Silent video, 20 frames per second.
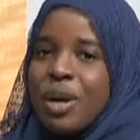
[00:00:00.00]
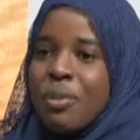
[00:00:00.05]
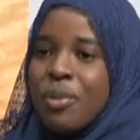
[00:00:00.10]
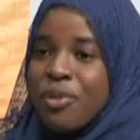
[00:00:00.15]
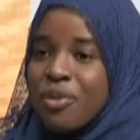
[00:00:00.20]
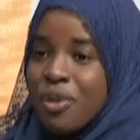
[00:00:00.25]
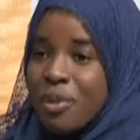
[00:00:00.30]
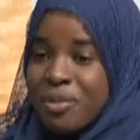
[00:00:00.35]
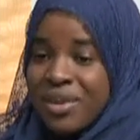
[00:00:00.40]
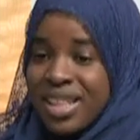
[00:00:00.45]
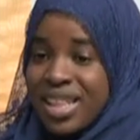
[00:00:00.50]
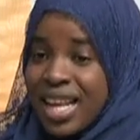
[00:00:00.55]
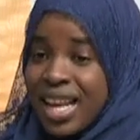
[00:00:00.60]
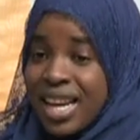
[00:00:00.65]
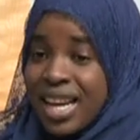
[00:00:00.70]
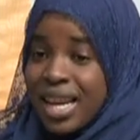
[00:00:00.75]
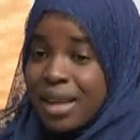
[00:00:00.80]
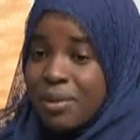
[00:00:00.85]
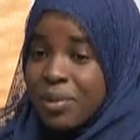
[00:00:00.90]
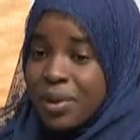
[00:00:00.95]
performed in that
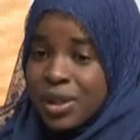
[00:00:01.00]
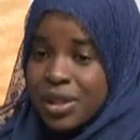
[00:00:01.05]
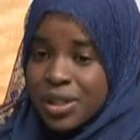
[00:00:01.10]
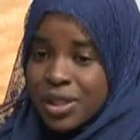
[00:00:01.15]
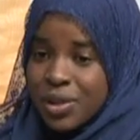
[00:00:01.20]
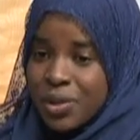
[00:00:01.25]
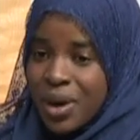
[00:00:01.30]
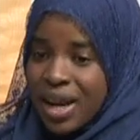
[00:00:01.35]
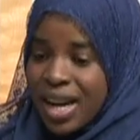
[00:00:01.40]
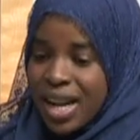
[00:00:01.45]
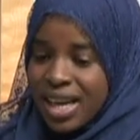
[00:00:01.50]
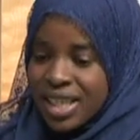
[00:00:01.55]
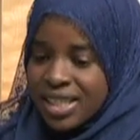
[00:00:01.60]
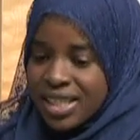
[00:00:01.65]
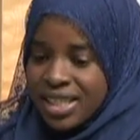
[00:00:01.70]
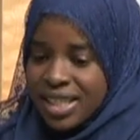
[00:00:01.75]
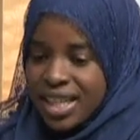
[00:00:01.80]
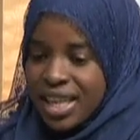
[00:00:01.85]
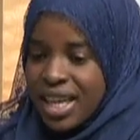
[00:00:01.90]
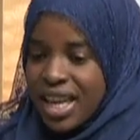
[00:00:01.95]
night, because quite
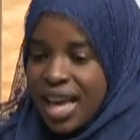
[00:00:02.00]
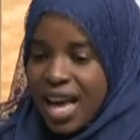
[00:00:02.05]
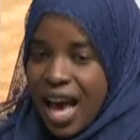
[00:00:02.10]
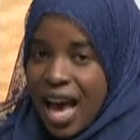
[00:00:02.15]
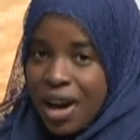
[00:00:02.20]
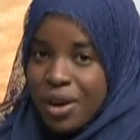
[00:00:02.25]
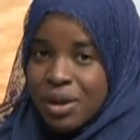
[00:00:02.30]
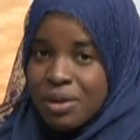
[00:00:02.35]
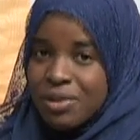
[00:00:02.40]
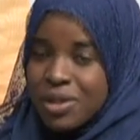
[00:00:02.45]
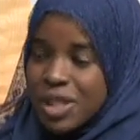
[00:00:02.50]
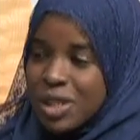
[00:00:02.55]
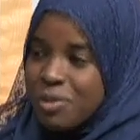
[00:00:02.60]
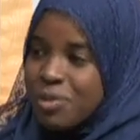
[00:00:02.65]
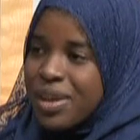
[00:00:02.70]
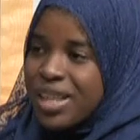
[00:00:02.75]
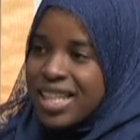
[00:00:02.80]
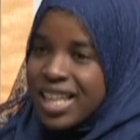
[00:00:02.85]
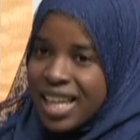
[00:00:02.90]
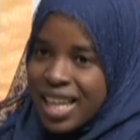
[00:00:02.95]
honestly, I don't even
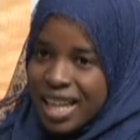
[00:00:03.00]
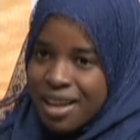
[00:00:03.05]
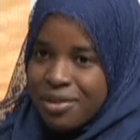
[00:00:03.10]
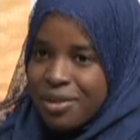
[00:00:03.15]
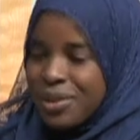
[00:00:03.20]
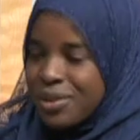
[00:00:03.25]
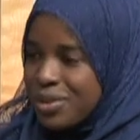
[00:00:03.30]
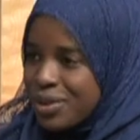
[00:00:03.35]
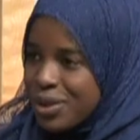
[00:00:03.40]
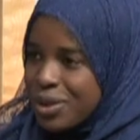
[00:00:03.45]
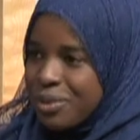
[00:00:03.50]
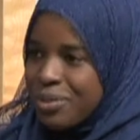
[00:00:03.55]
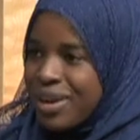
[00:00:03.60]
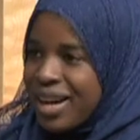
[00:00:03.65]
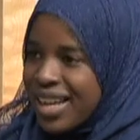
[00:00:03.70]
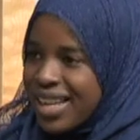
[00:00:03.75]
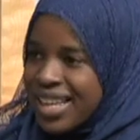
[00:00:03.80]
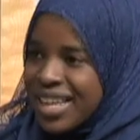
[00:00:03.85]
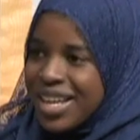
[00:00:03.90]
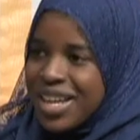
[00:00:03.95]
speak the level of
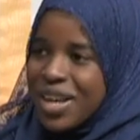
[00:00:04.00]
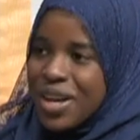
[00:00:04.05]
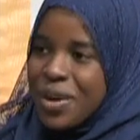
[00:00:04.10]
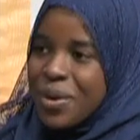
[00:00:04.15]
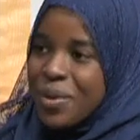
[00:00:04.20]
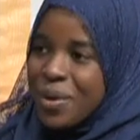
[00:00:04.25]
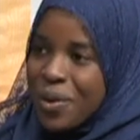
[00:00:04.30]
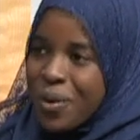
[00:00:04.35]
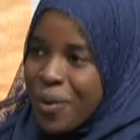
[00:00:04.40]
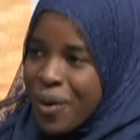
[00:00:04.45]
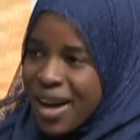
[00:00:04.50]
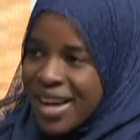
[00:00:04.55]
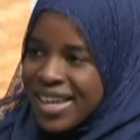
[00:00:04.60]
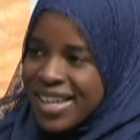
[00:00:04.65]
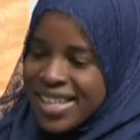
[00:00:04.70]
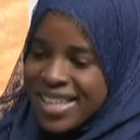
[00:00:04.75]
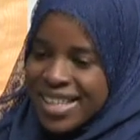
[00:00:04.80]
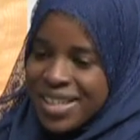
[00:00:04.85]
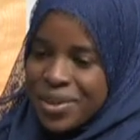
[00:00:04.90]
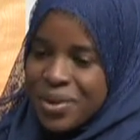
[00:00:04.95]
Somali
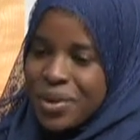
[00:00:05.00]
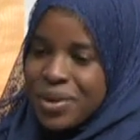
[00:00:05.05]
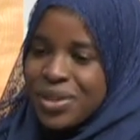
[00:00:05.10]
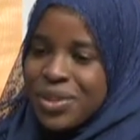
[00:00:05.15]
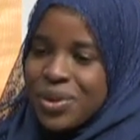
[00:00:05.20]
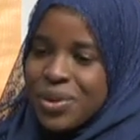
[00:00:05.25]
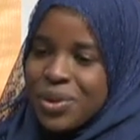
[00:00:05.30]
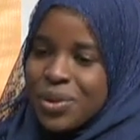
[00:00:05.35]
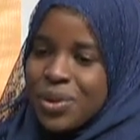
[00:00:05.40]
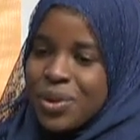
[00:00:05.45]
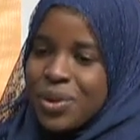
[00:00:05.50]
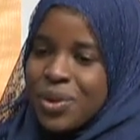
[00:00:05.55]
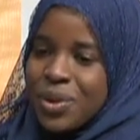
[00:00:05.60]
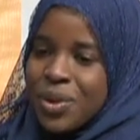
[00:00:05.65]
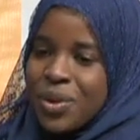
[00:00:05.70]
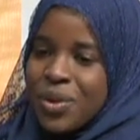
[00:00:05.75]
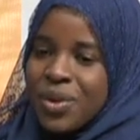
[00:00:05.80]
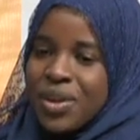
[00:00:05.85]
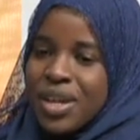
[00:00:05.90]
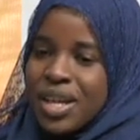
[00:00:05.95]
required in order to, you
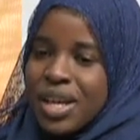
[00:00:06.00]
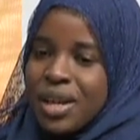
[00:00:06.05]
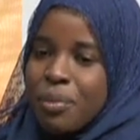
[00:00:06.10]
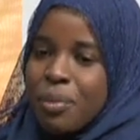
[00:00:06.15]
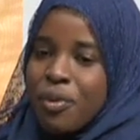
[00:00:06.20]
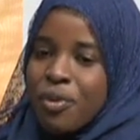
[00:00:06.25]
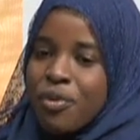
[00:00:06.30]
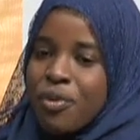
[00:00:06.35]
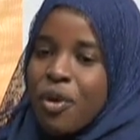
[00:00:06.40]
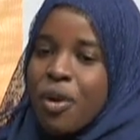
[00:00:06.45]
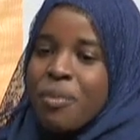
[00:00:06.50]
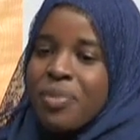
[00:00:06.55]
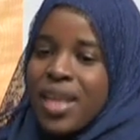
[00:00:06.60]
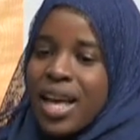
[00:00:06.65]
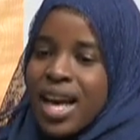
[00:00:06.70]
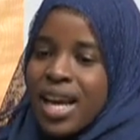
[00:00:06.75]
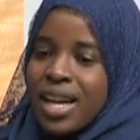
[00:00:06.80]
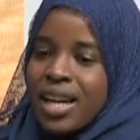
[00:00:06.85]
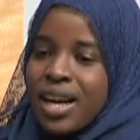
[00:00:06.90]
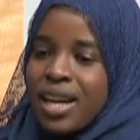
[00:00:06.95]
know, perform
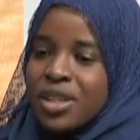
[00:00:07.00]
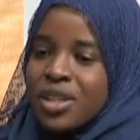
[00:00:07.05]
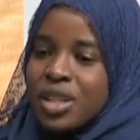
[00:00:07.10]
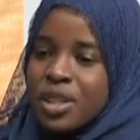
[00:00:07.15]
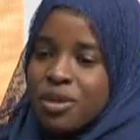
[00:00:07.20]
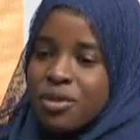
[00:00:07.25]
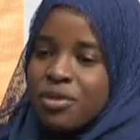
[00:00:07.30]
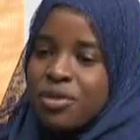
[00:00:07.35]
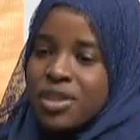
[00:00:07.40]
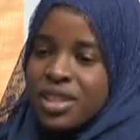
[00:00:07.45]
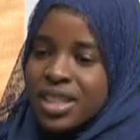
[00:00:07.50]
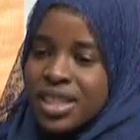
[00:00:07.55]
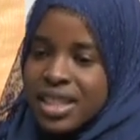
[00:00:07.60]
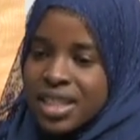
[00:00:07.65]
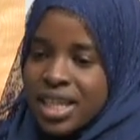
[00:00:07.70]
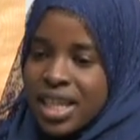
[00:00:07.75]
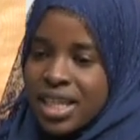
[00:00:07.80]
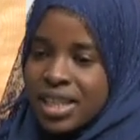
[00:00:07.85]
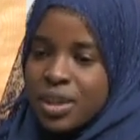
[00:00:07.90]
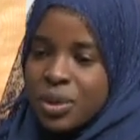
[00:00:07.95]
that uh, to the full
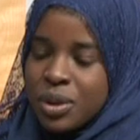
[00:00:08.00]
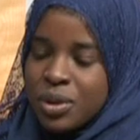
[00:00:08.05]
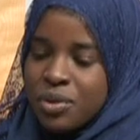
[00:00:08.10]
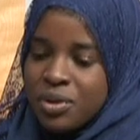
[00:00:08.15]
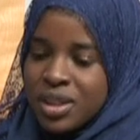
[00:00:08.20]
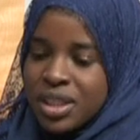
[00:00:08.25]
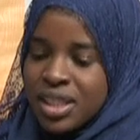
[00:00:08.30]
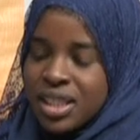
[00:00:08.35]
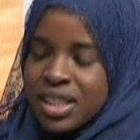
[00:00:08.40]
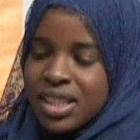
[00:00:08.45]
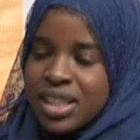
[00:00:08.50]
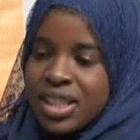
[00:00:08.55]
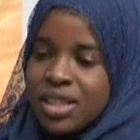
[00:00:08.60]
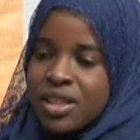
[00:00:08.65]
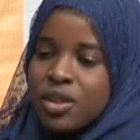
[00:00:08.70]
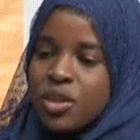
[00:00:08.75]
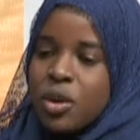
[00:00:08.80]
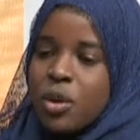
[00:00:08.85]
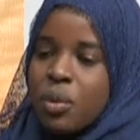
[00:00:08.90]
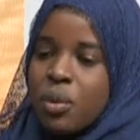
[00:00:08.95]
extent, to its full extent.
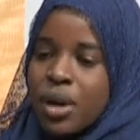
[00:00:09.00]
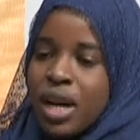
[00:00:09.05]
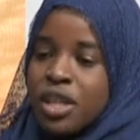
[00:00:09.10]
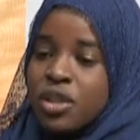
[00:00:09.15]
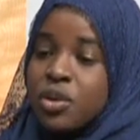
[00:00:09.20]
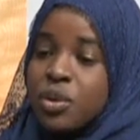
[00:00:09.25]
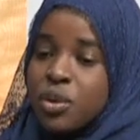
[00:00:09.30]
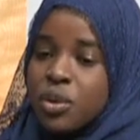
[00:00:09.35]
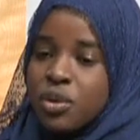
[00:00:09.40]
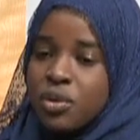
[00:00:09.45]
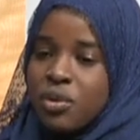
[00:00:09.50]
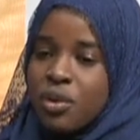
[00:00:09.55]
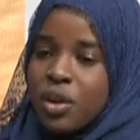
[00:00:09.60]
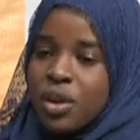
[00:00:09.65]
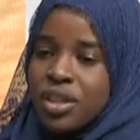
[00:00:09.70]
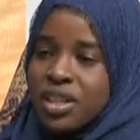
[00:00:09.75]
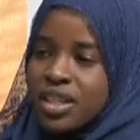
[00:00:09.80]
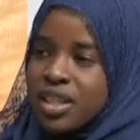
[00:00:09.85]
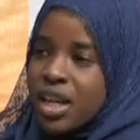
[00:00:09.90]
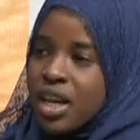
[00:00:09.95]
So what I choose to
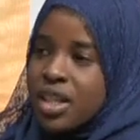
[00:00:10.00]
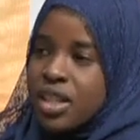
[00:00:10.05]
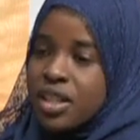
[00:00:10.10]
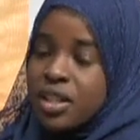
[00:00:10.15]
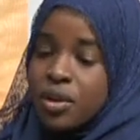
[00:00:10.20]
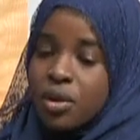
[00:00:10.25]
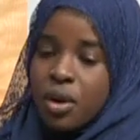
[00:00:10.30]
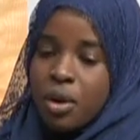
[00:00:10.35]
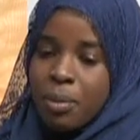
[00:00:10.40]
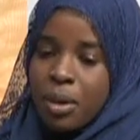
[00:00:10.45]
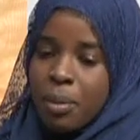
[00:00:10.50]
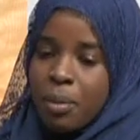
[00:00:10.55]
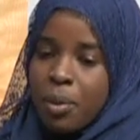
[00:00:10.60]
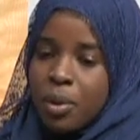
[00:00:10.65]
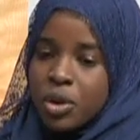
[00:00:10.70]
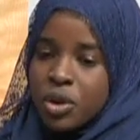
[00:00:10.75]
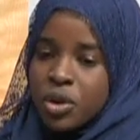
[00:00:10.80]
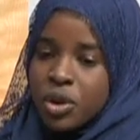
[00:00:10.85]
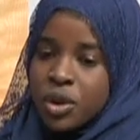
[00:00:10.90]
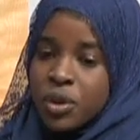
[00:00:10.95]
focus on, you know, my
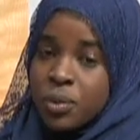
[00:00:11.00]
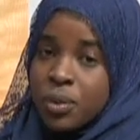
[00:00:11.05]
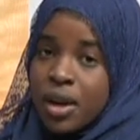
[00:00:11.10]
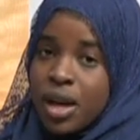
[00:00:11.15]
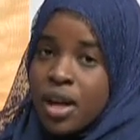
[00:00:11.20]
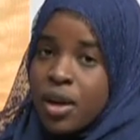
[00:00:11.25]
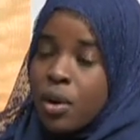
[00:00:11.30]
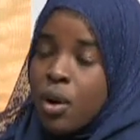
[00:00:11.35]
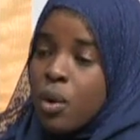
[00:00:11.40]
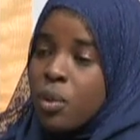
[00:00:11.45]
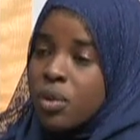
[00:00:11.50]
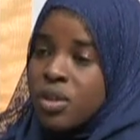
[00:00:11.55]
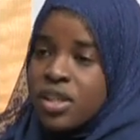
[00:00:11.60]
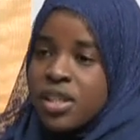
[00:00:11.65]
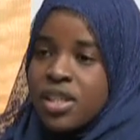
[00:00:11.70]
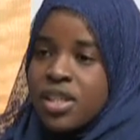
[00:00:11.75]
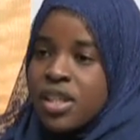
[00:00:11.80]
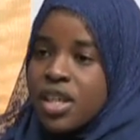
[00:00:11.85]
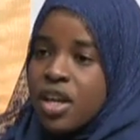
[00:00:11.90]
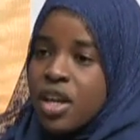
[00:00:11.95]
poetry is what I know, which
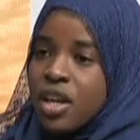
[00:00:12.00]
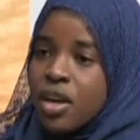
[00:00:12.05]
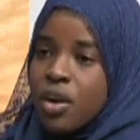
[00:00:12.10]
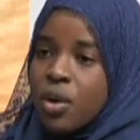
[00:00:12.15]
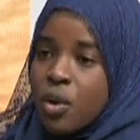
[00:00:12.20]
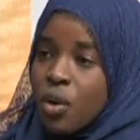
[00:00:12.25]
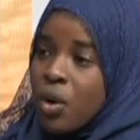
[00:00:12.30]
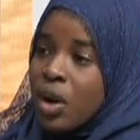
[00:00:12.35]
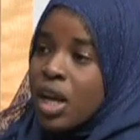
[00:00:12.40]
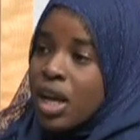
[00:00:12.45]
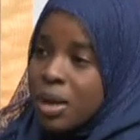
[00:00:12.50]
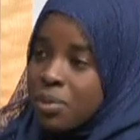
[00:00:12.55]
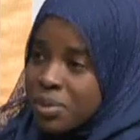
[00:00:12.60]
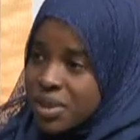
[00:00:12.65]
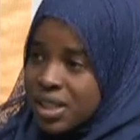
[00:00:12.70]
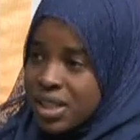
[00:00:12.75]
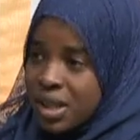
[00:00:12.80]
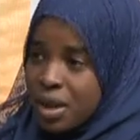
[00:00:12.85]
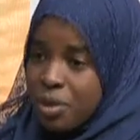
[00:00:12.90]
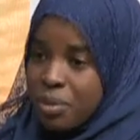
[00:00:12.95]
is growing up
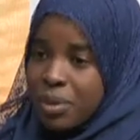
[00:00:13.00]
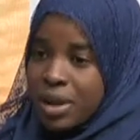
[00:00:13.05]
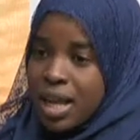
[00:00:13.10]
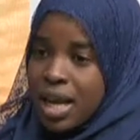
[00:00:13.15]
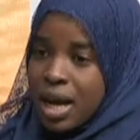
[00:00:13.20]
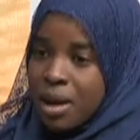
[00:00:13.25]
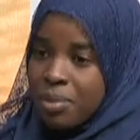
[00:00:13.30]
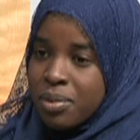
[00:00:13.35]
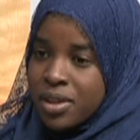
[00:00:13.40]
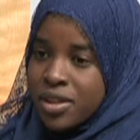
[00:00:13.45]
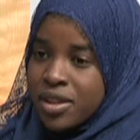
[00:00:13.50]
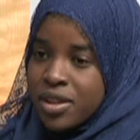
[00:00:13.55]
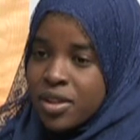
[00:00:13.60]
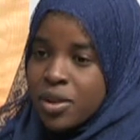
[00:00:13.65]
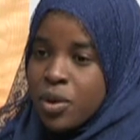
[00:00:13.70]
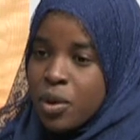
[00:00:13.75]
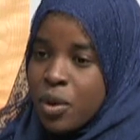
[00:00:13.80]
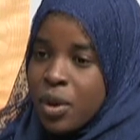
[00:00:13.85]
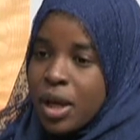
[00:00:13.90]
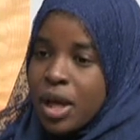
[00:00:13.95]
in South Minneapolis,
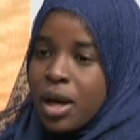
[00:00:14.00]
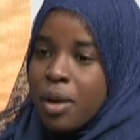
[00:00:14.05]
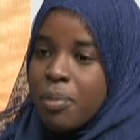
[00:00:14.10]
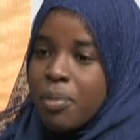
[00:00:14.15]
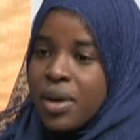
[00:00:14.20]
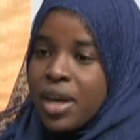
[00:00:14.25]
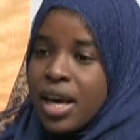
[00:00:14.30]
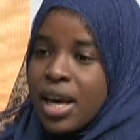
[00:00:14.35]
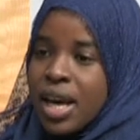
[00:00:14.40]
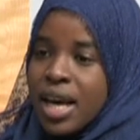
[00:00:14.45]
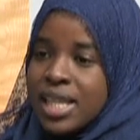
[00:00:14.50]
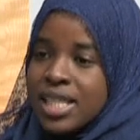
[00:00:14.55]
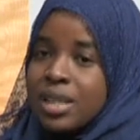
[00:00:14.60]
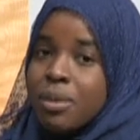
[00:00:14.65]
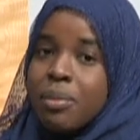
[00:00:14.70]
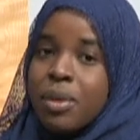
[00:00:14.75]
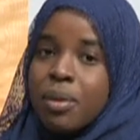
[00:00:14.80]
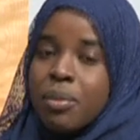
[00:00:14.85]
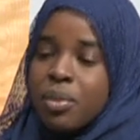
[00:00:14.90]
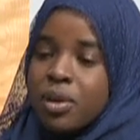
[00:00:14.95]
growing up as
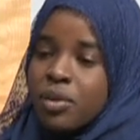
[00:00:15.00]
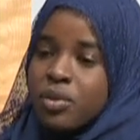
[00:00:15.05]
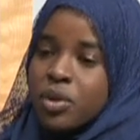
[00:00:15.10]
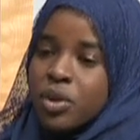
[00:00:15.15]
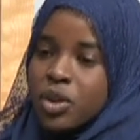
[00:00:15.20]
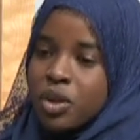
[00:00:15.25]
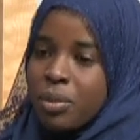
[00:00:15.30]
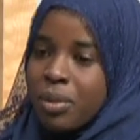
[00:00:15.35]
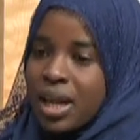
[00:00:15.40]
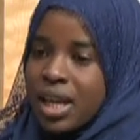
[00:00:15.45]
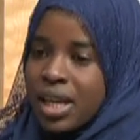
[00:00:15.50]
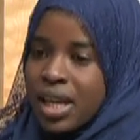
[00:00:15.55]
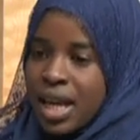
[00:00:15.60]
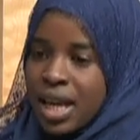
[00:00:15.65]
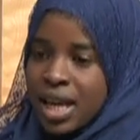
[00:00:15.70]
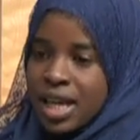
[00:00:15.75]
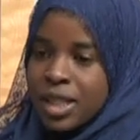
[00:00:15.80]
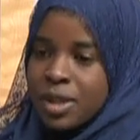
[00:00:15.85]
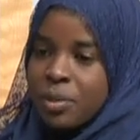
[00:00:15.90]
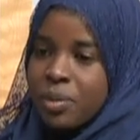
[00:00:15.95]
a member of the Somali
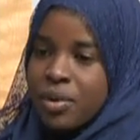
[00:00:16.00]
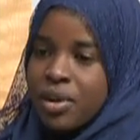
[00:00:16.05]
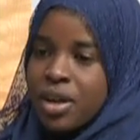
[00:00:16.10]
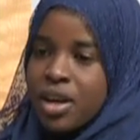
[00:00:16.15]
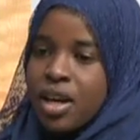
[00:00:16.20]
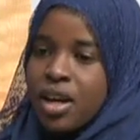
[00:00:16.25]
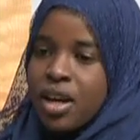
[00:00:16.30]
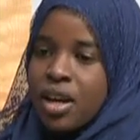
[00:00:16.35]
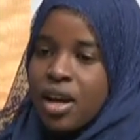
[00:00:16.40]
diaspora.